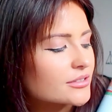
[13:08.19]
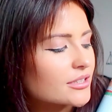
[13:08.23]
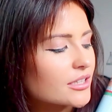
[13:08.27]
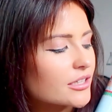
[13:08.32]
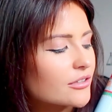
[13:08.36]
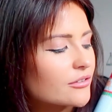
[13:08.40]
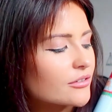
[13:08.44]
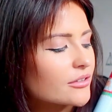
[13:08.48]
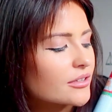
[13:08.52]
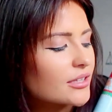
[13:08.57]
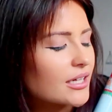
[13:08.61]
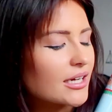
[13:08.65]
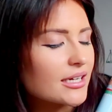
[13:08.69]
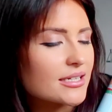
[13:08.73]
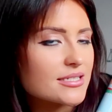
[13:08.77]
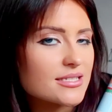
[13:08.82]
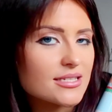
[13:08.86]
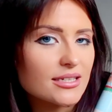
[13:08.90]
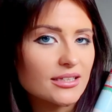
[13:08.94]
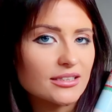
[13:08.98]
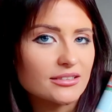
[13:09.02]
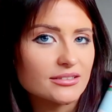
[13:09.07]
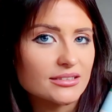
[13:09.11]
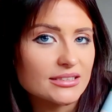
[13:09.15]
So that
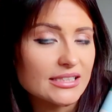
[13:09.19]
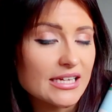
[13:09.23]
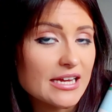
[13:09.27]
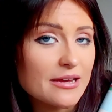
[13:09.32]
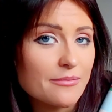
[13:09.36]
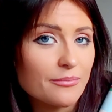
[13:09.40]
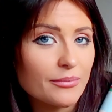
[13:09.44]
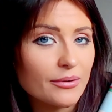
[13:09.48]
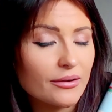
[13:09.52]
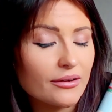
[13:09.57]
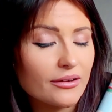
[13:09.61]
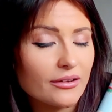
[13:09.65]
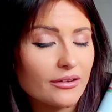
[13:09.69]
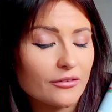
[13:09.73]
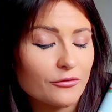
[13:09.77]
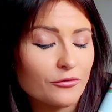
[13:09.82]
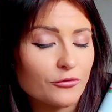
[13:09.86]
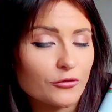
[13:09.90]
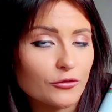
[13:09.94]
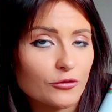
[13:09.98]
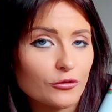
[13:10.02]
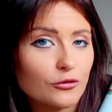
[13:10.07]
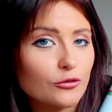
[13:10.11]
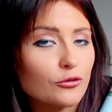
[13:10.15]
is a little tip
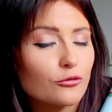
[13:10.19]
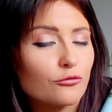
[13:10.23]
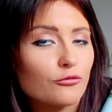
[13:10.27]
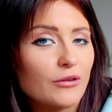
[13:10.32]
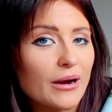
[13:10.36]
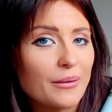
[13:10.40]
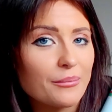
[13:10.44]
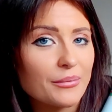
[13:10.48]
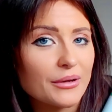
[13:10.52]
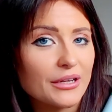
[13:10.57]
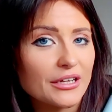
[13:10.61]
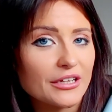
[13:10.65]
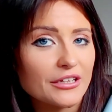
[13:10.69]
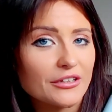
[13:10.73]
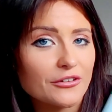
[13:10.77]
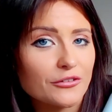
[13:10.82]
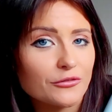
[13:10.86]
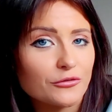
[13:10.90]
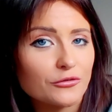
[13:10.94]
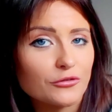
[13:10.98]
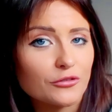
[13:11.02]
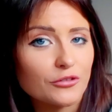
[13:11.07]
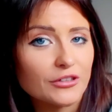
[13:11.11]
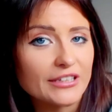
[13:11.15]
for wrapping
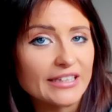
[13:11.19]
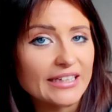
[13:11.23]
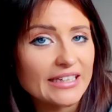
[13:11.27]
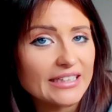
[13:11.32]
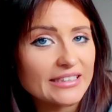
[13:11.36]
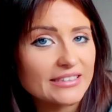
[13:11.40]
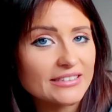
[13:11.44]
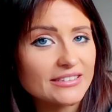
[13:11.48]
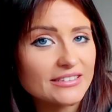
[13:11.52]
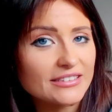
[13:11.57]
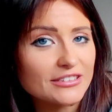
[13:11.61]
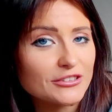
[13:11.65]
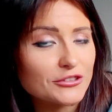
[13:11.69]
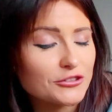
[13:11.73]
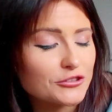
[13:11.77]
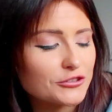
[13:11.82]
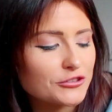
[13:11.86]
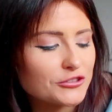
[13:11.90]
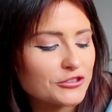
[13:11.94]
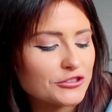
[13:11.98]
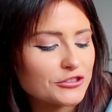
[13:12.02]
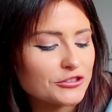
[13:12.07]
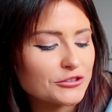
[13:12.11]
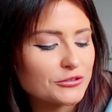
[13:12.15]
for kids.
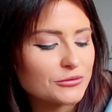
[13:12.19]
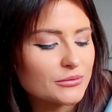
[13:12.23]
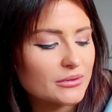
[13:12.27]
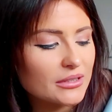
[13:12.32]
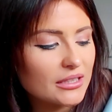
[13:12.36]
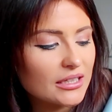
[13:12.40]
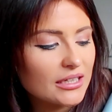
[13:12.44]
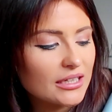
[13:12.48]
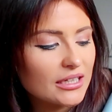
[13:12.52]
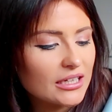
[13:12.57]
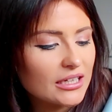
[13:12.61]
Just do